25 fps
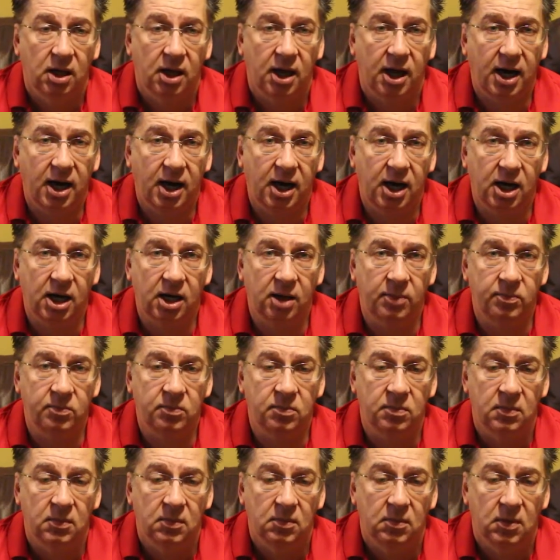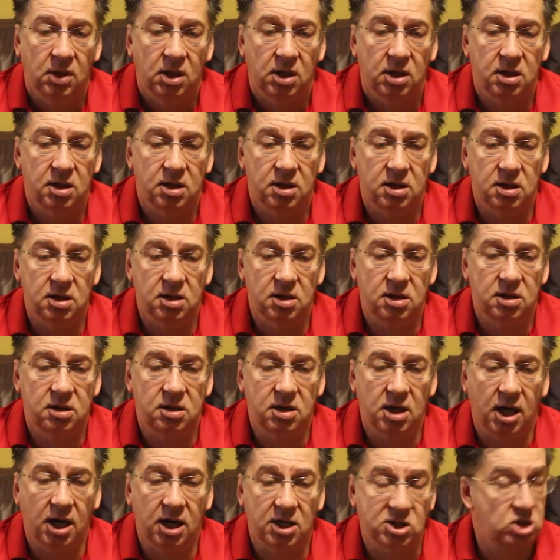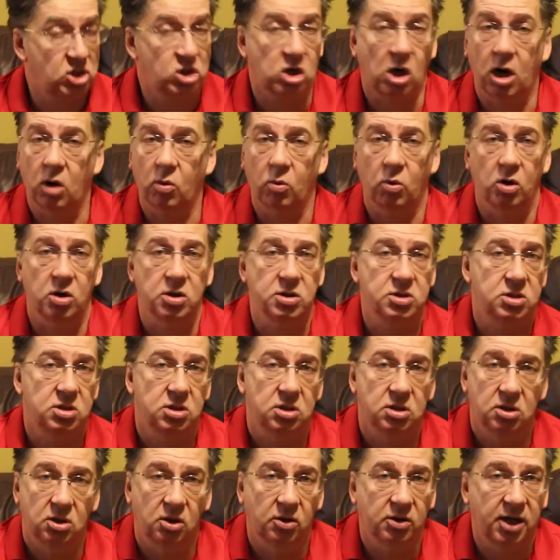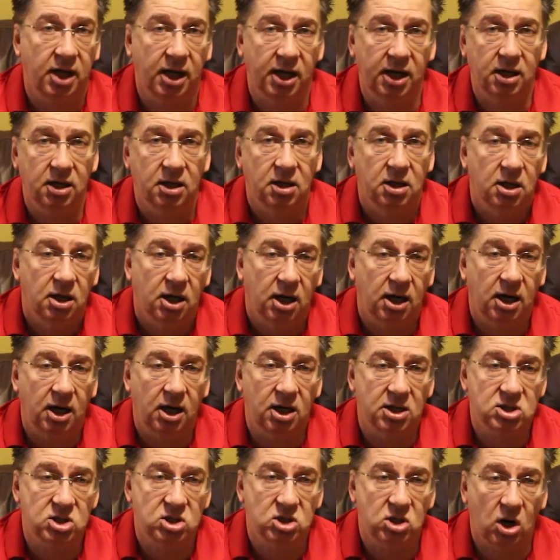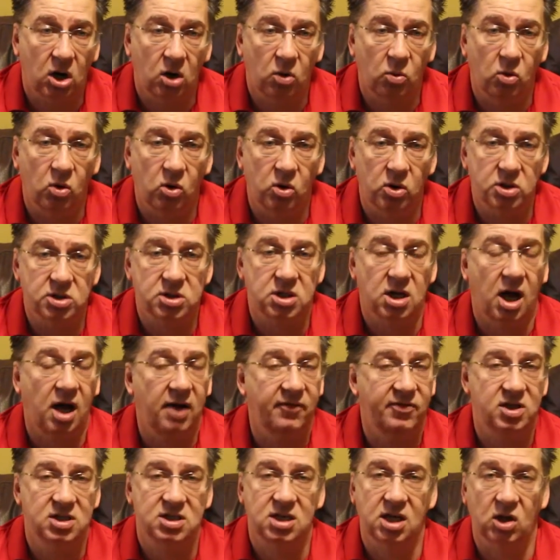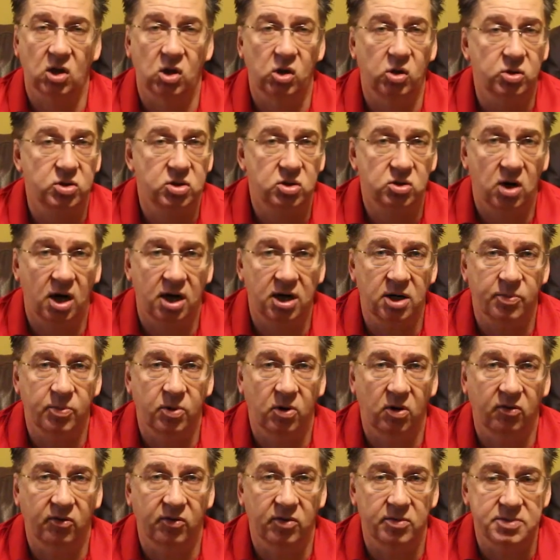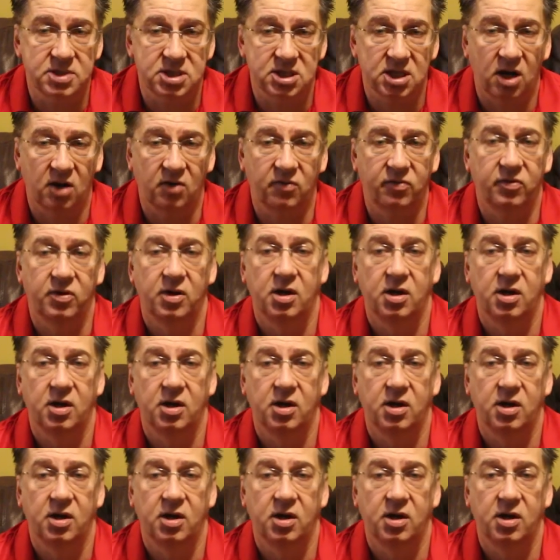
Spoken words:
The Star Wars, okay? Star Wars, obviously Luke's trying to prove himself,